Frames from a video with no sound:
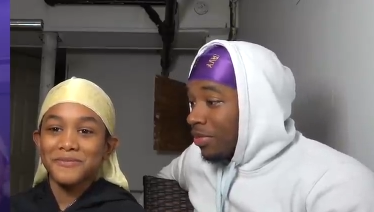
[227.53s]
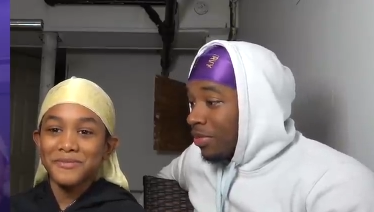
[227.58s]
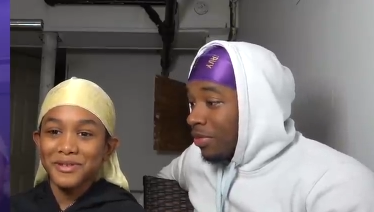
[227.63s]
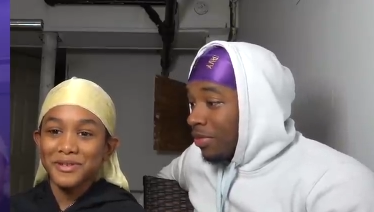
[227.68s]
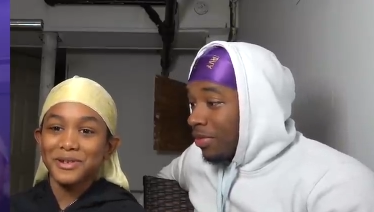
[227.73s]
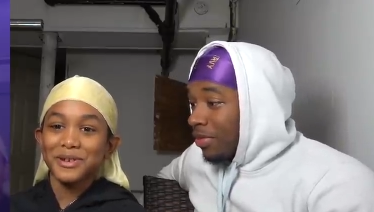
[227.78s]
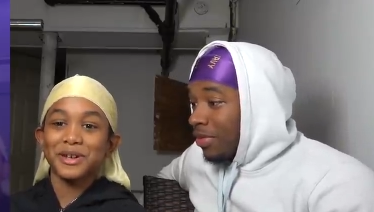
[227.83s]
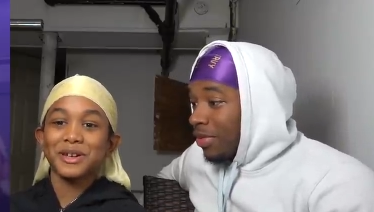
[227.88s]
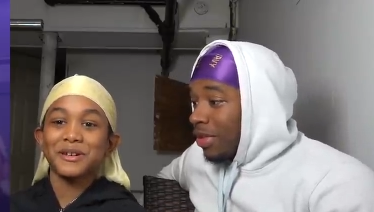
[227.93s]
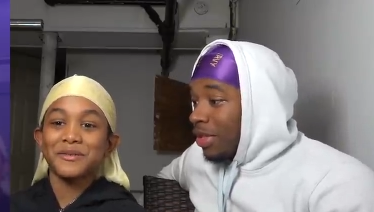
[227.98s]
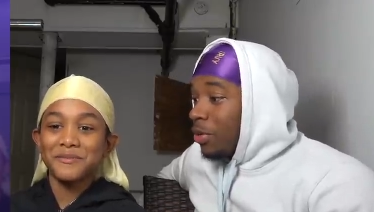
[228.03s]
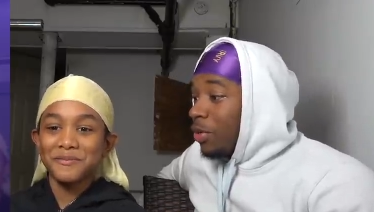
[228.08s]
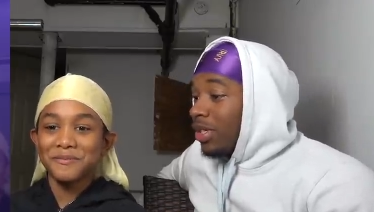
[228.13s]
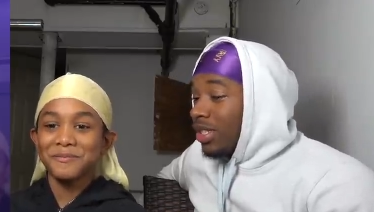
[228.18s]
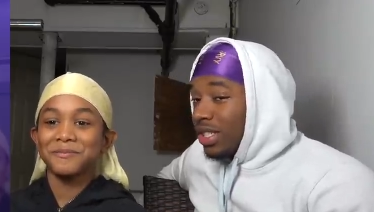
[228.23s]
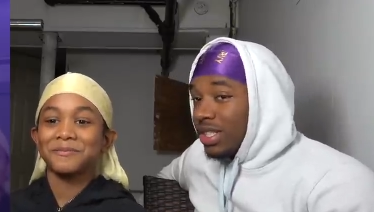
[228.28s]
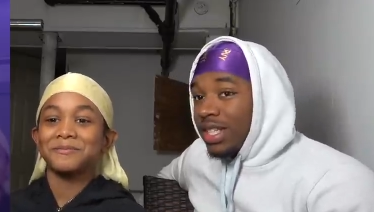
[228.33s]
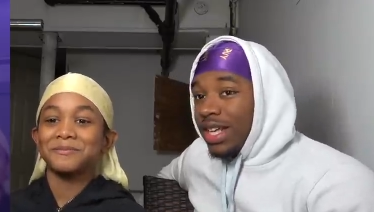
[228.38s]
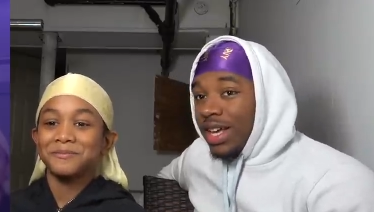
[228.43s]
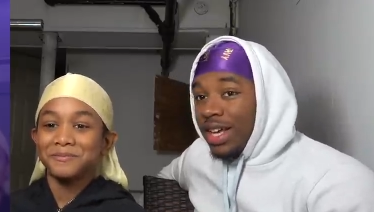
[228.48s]
Speaker 1: Okay. You
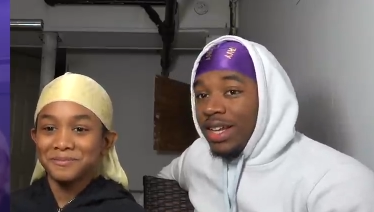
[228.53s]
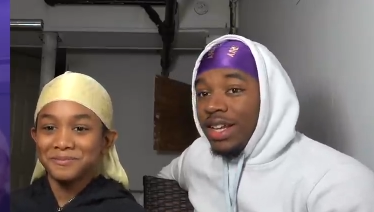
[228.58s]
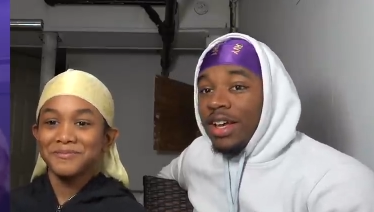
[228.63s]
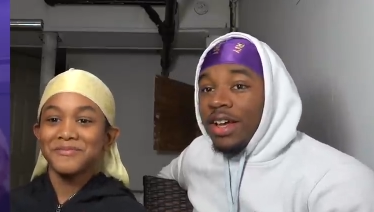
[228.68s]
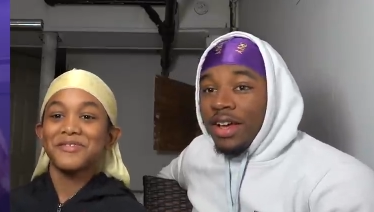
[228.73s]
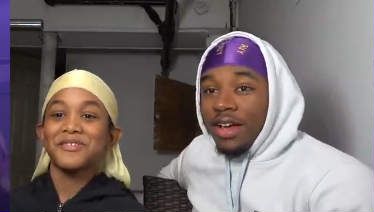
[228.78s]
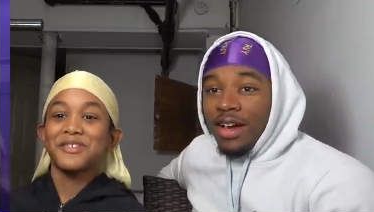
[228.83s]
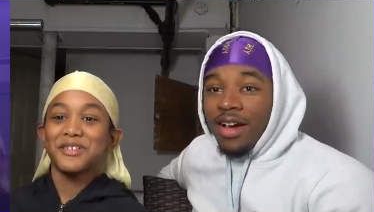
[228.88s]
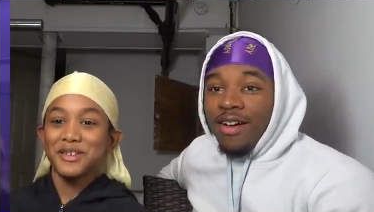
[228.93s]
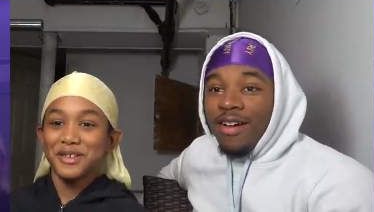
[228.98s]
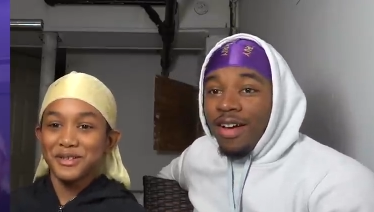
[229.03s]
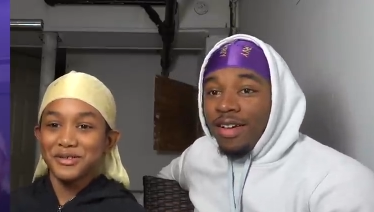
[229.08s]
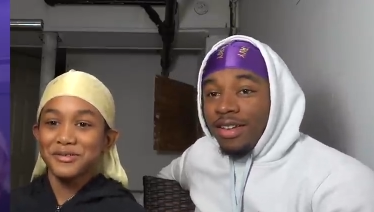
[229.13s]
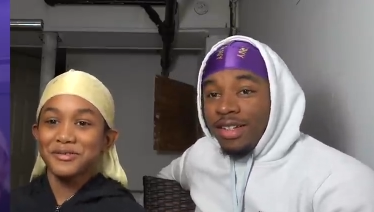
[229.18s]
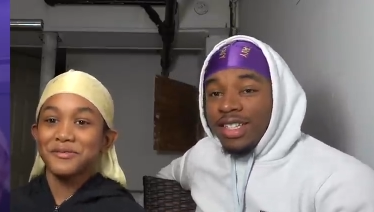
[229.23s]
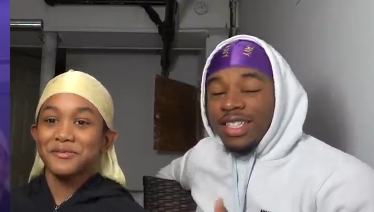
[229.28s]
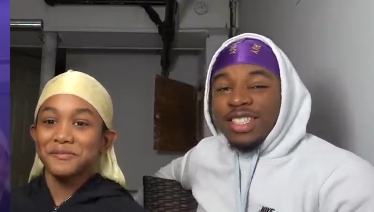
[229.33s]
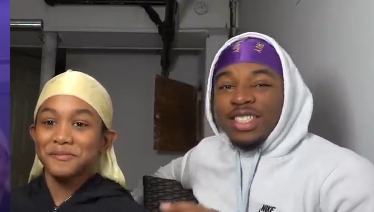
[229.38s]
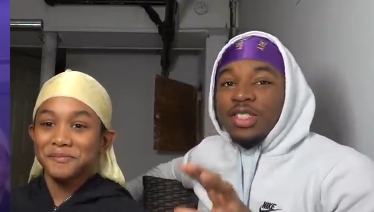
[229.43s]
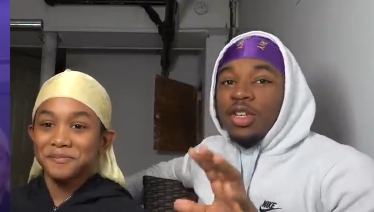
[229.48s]
understand? All
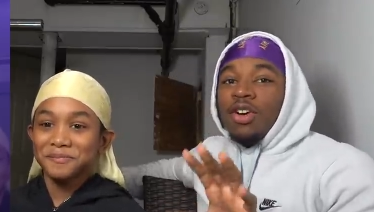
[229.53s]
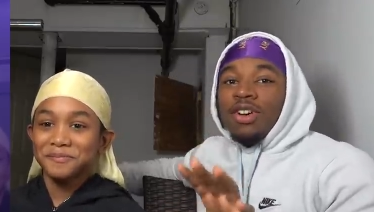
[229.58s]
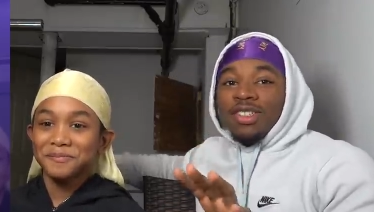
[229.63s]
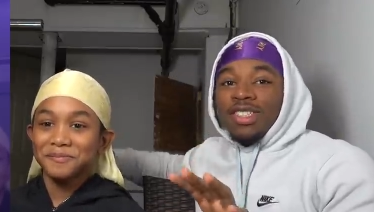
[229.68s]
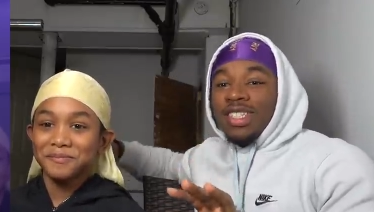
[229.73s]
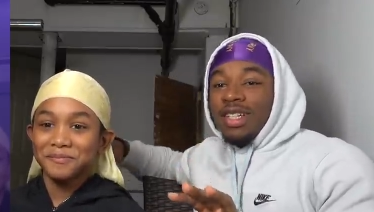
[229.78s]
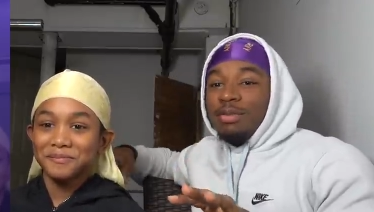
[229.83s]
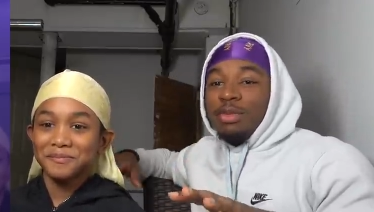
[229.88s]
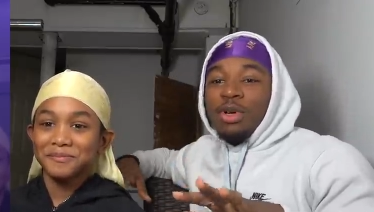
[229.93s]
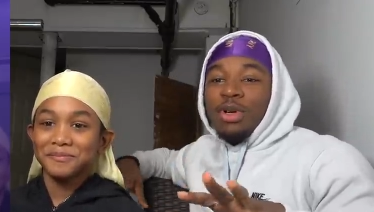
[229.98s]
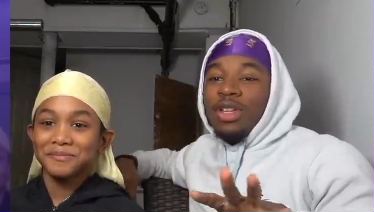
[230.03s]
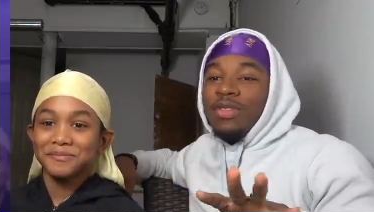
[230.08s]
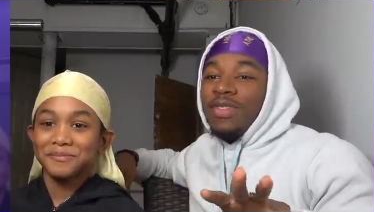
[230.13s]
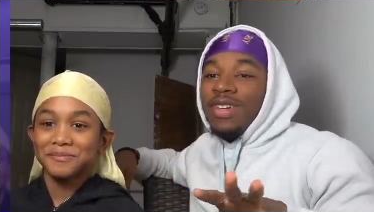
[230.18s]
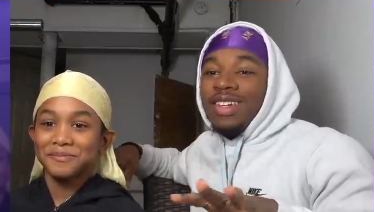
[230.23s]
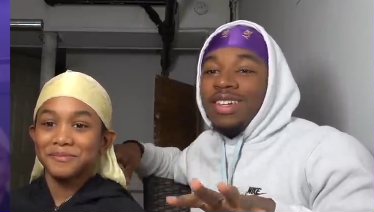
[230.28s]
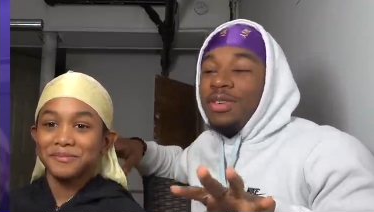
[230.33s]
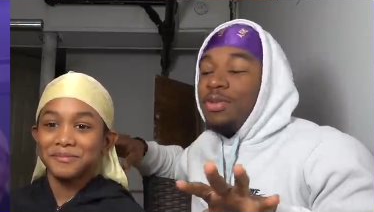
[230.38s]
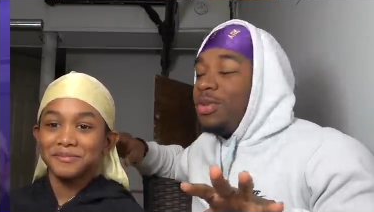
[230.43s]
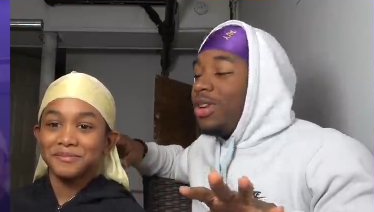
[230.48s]
right, just talk to them. Don't
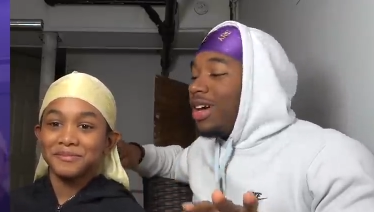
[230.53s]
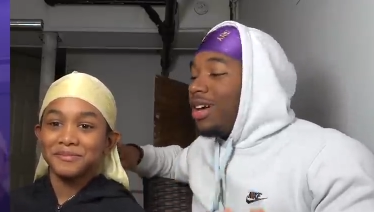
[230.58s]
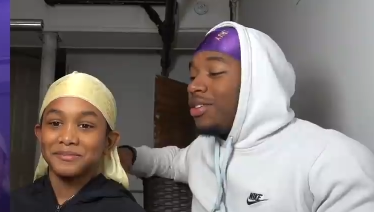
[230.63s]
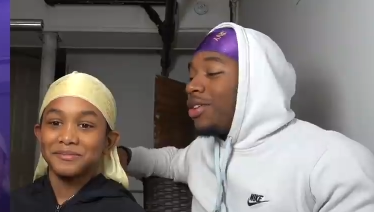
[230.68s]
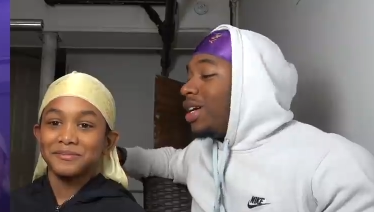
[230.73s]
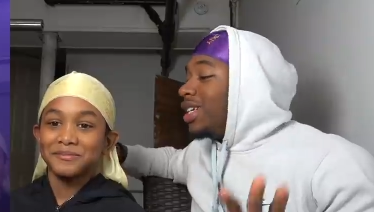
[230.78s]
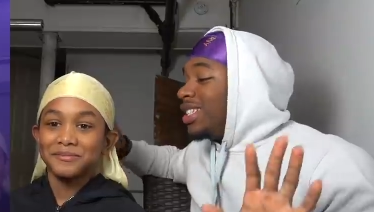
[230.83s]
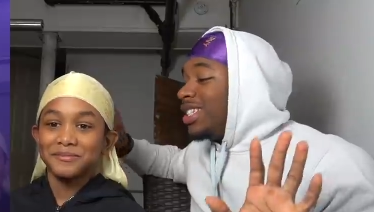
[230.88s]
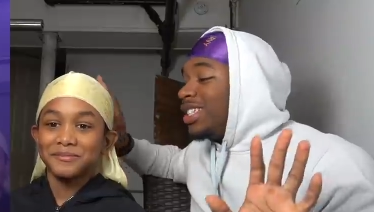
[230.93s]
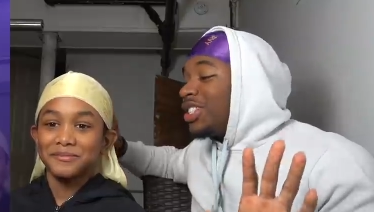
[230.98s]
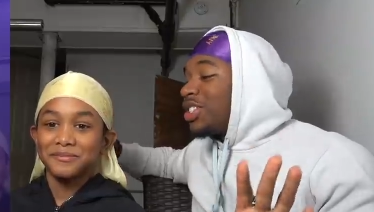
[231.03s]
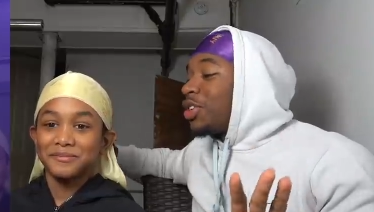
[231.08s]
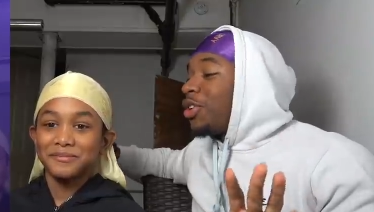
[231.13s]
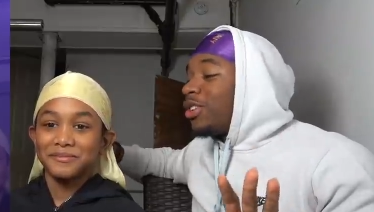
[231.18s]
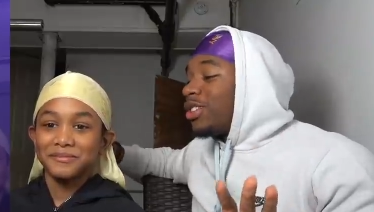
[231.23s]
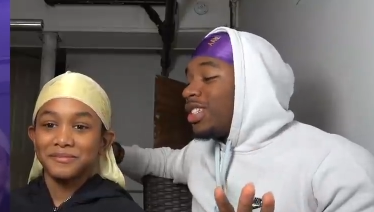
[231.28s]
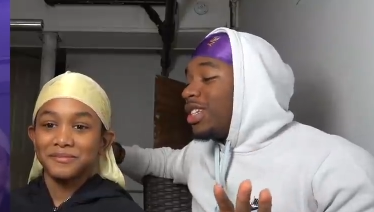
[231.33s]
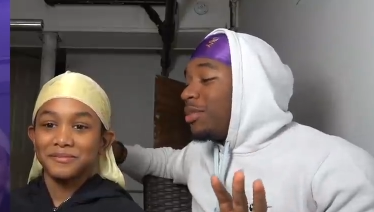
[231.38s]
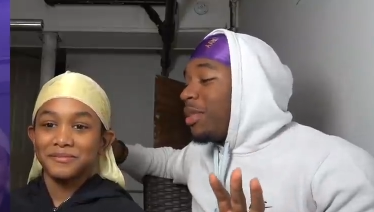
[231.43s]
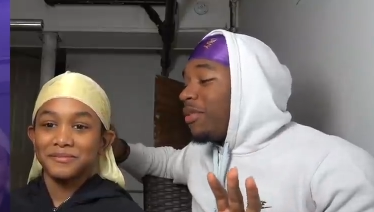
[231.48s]
even do nothing crazy. Just
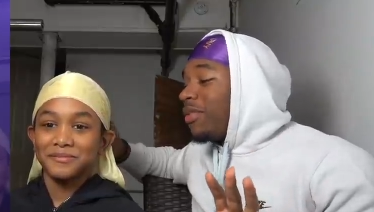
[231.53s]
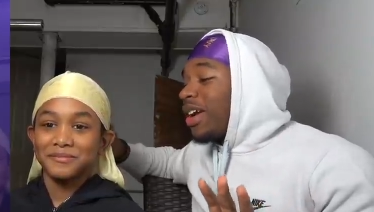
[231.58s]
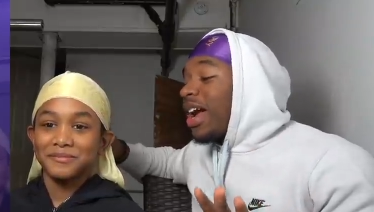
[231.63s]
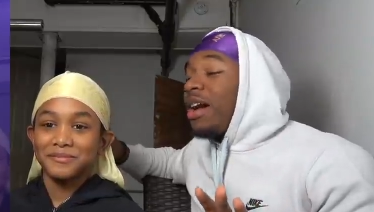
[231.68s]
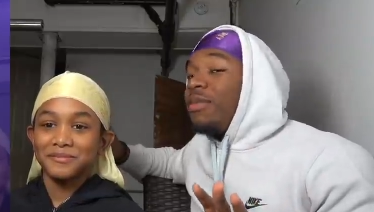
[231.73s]
talk to them. Have a